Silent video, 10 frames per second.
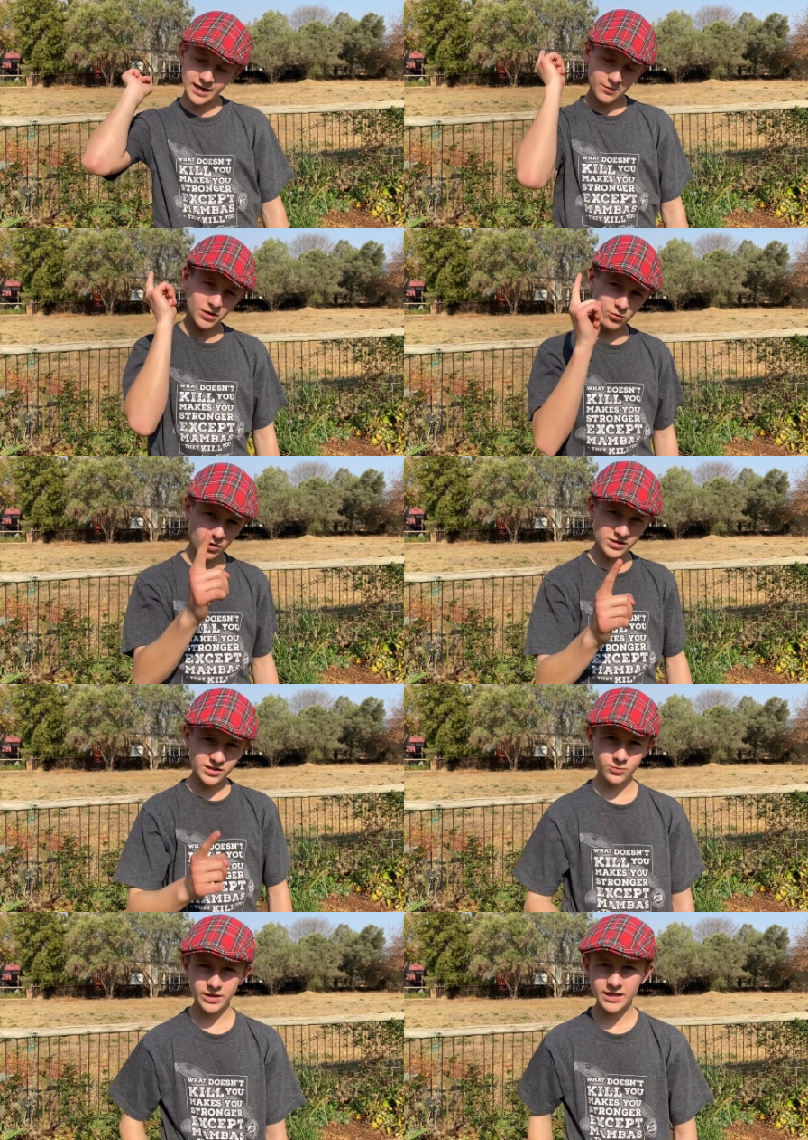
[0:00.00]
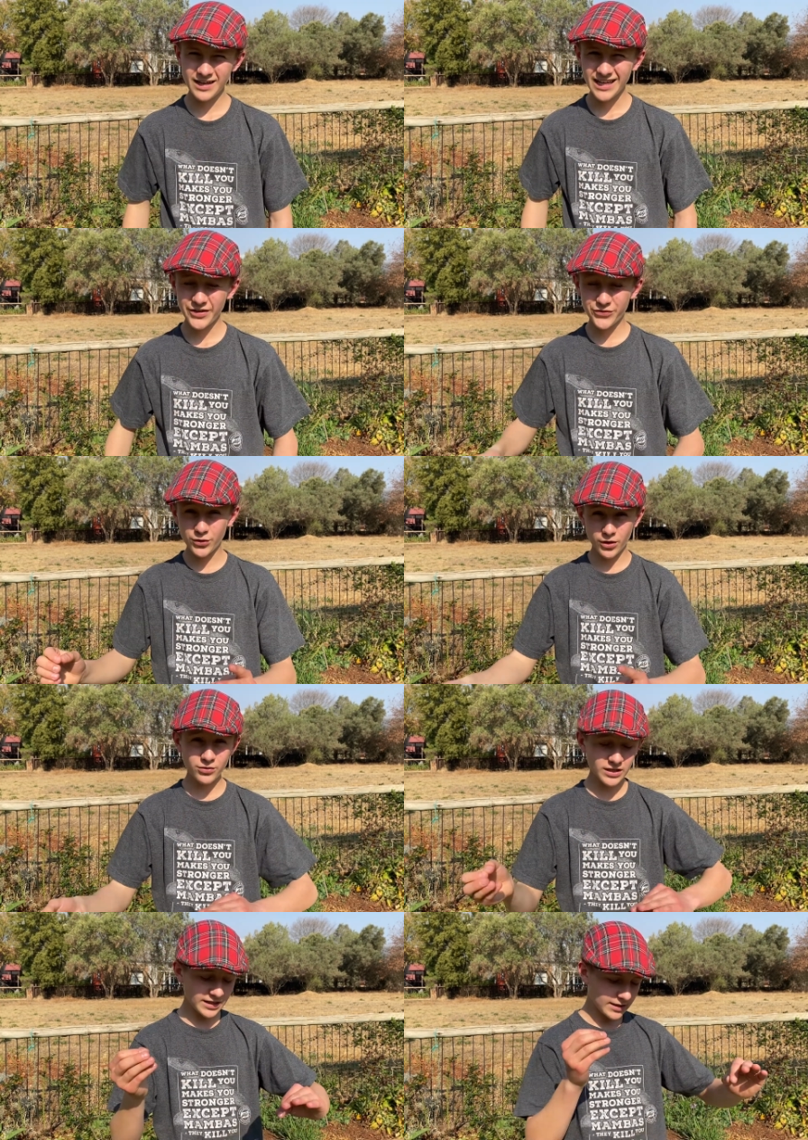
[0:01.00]
about once a week if you
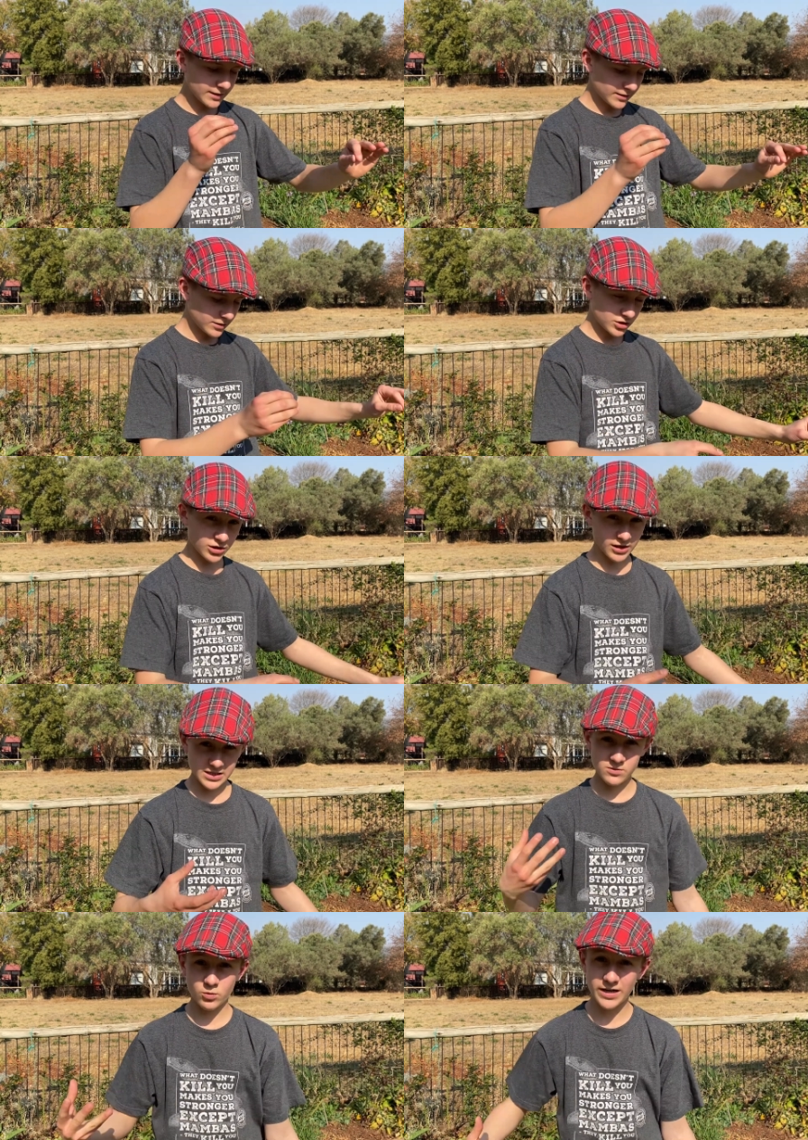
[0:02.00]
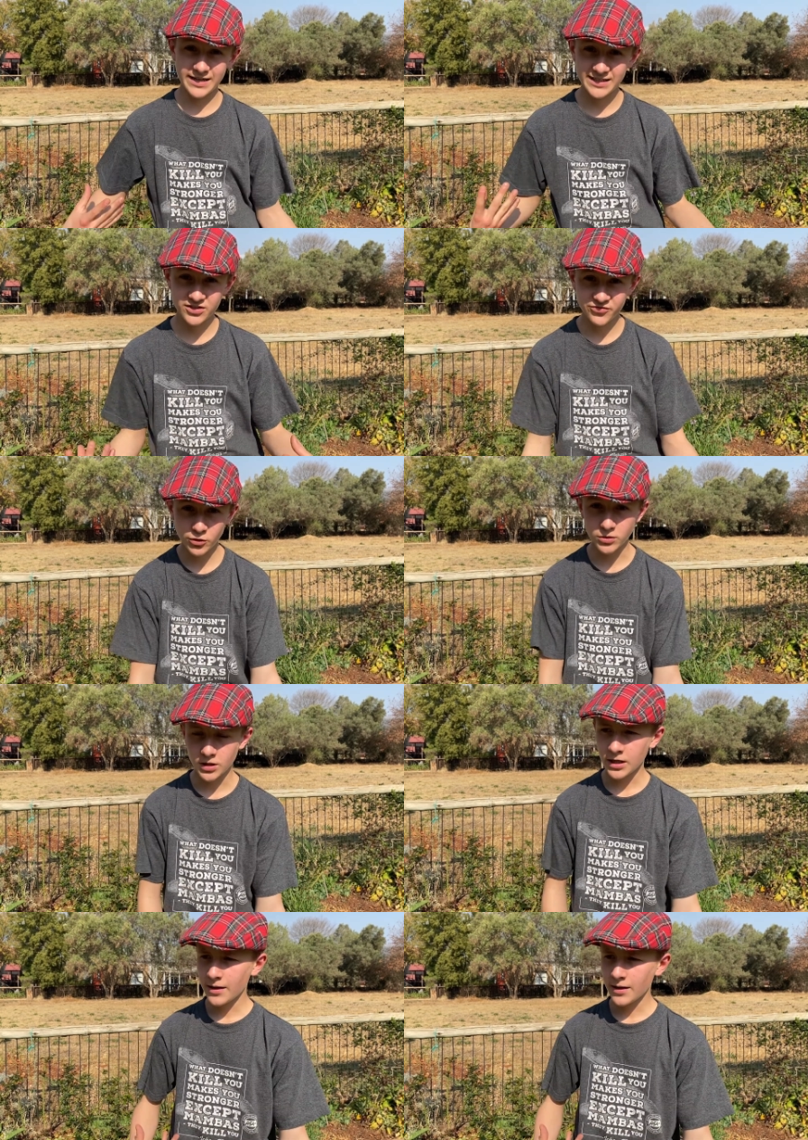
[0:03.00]
only start it when it's full.